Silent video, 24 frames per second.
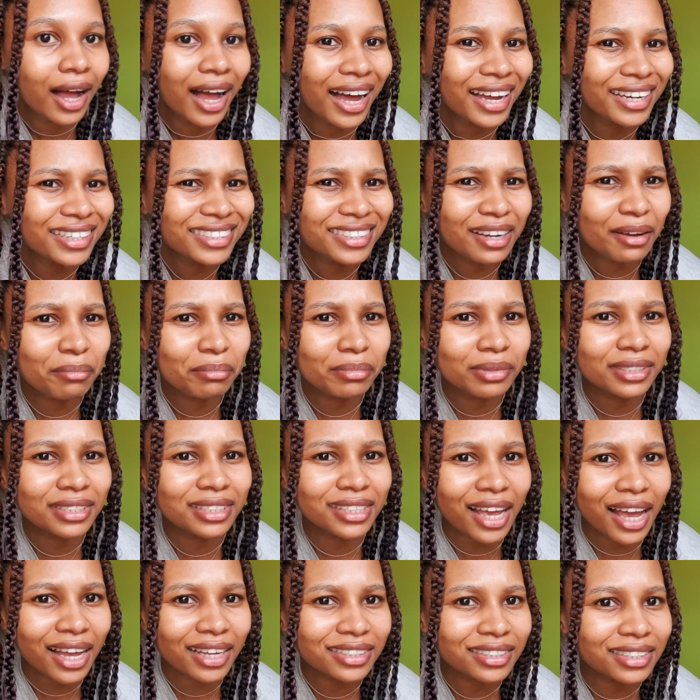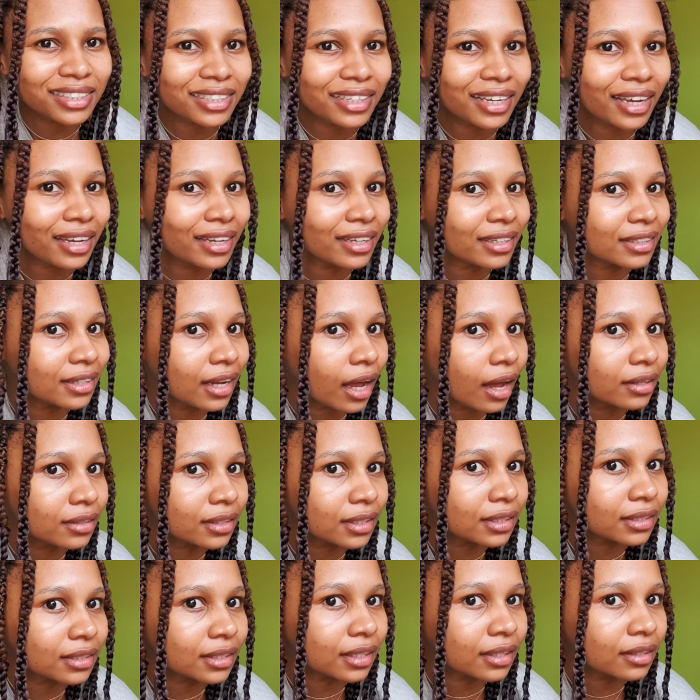How do you dump easy actually, hey, now
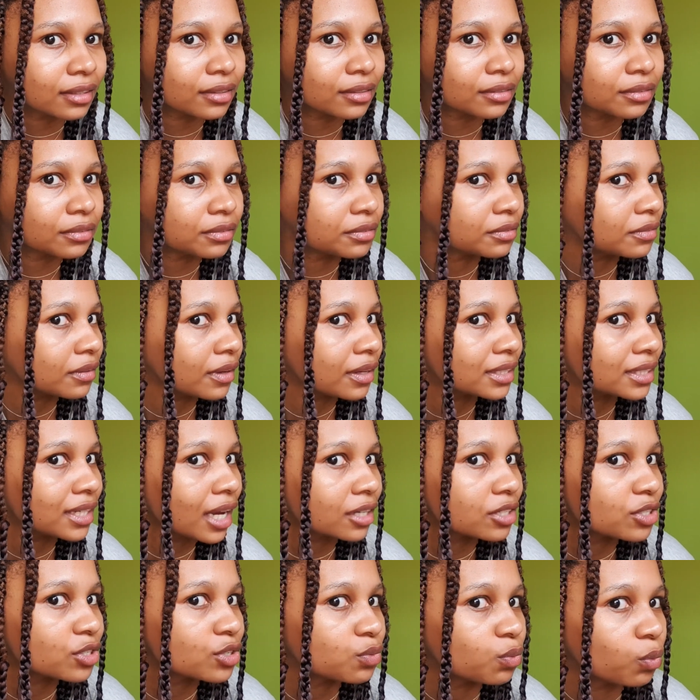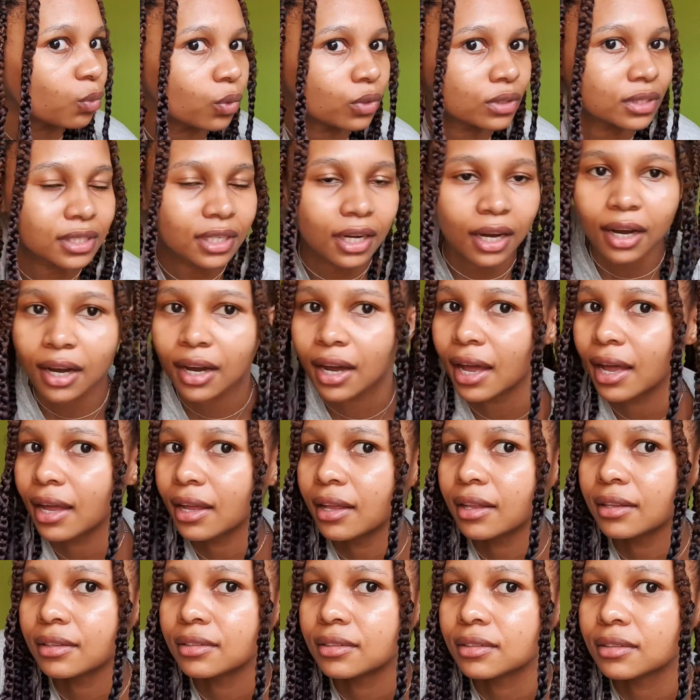that they've touched water?
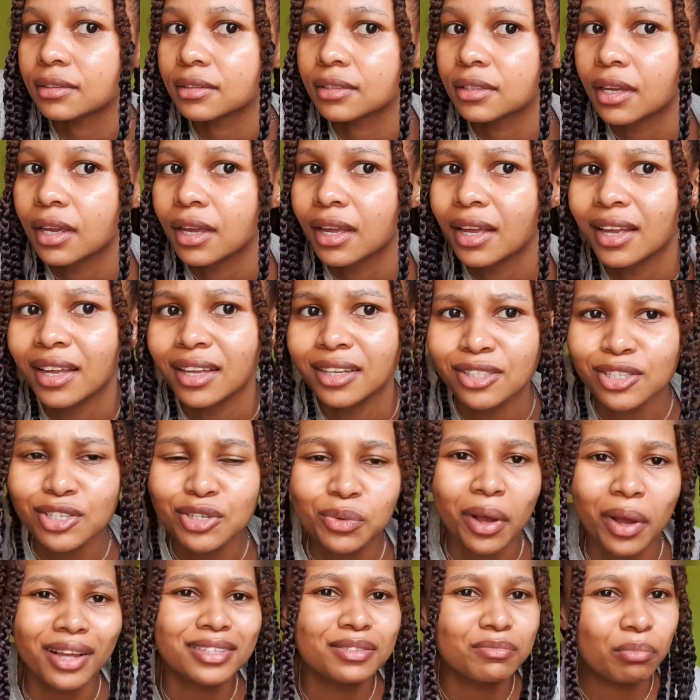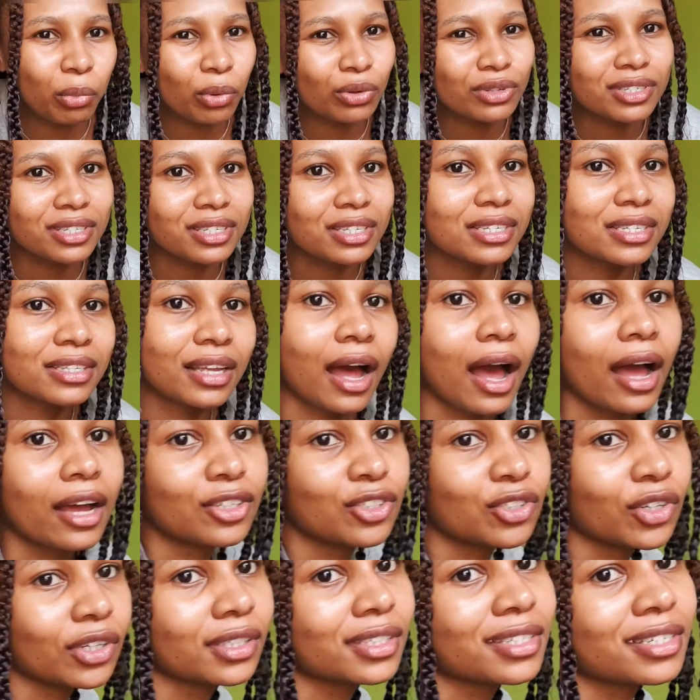And this is why it's important to stay
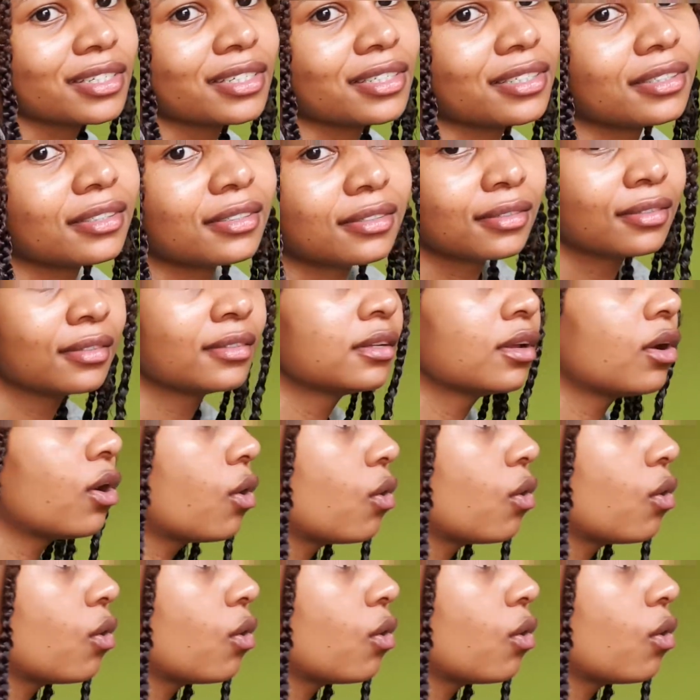hydrated.